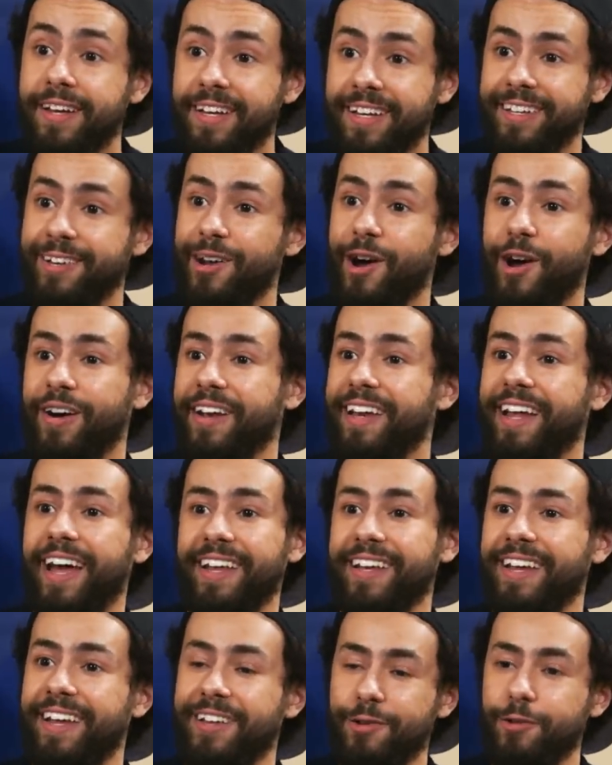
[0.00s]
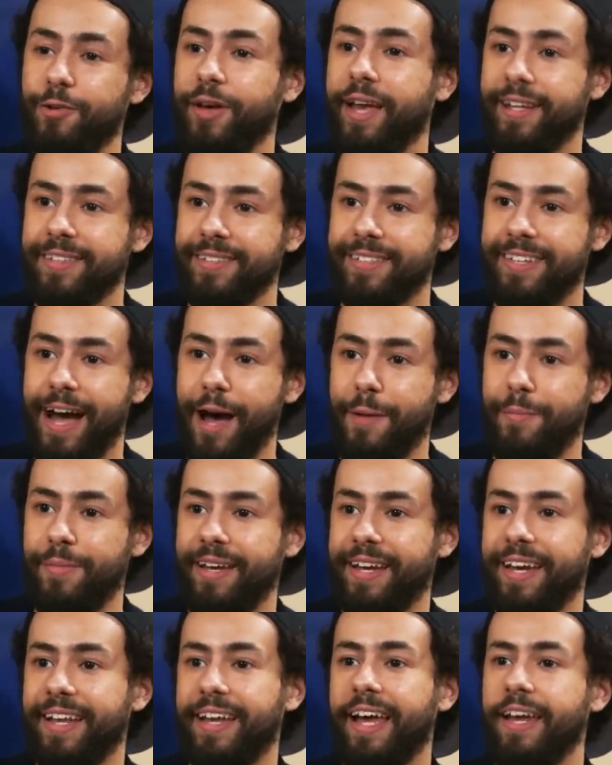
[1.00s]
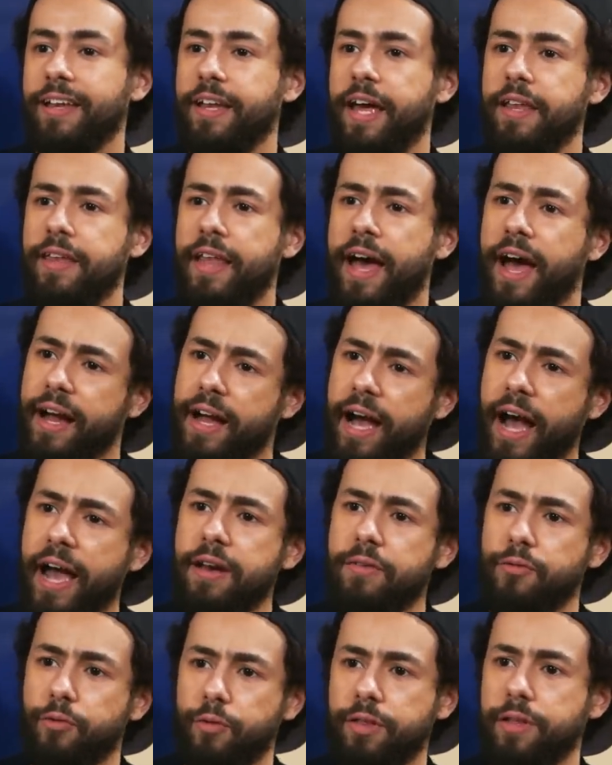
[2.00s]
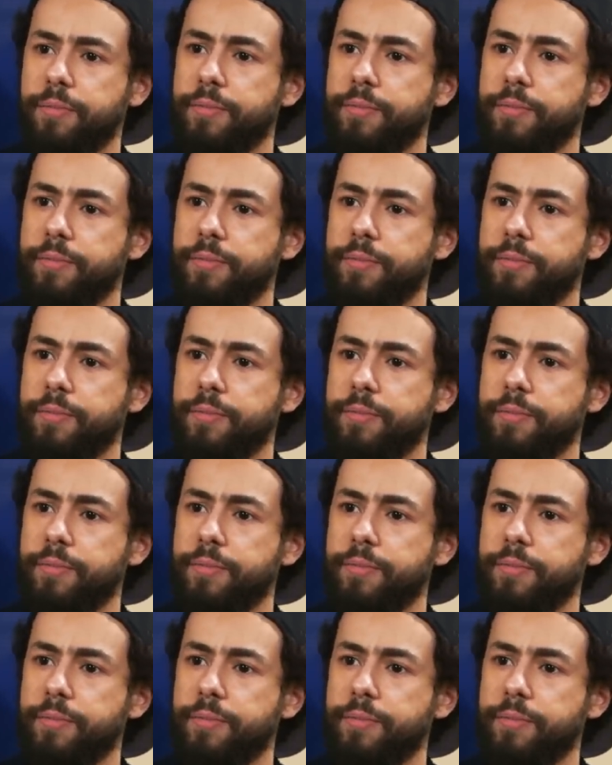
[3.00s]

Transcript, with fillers: you know, and you can't stop me. And that kind of really